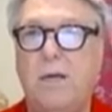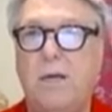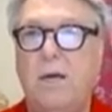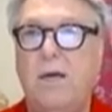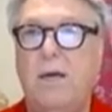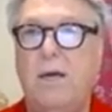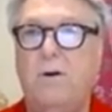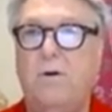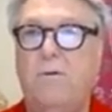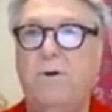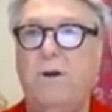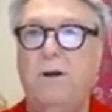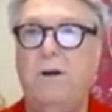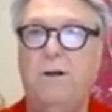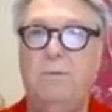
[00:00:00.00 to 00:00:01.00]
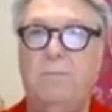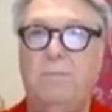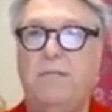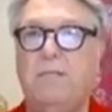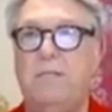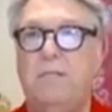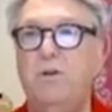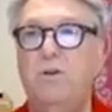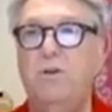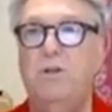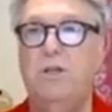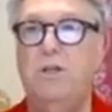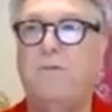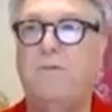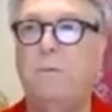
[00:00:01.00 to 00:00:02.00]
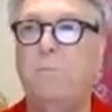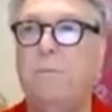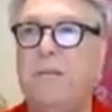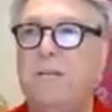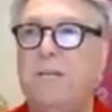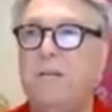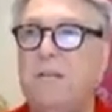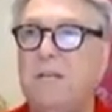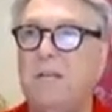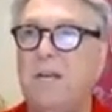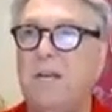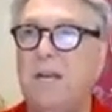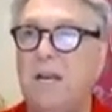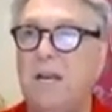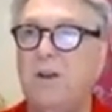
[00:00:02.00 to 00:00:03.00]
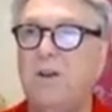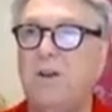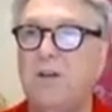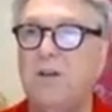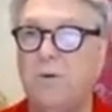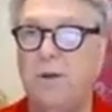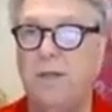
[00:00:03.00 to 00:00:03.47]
And over here, it'll be solutions for business and industry.